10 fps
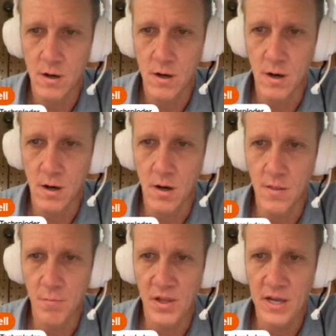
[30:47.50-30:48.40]
on
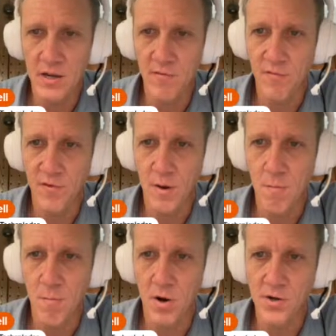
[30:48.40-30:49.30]
the plane
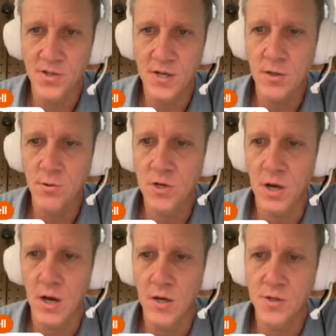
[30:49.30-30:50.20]
from Park City,
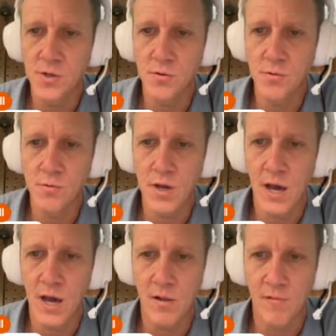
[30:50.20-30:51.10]
Utah to
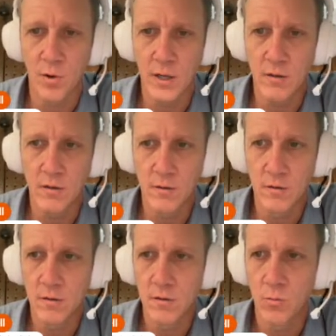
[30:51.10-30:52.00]
California,
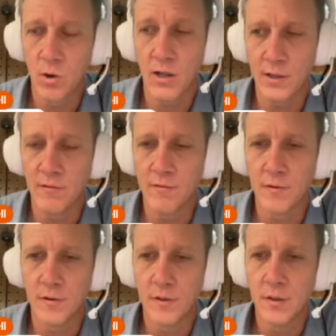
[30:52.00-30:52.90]
where I live.
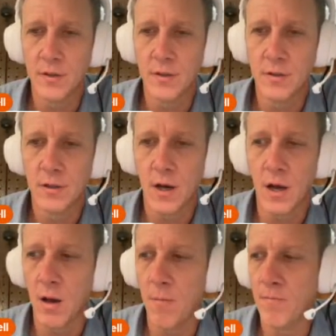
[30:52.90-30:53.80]

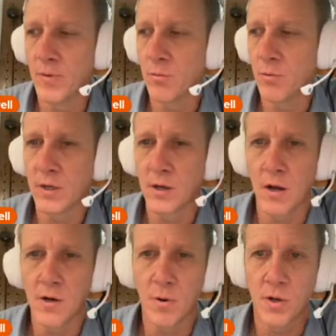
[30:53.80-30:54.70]
We had
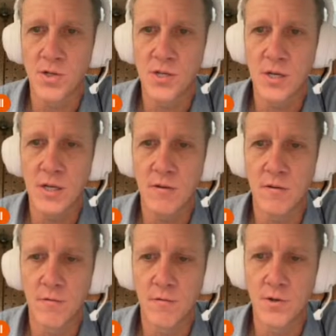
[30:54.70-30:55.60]
gone to Park City
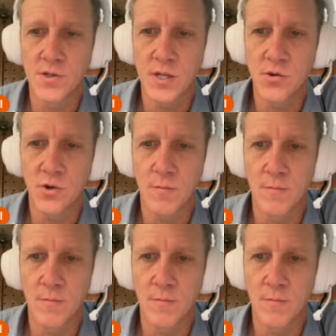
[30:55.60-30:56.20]
for a ski trip.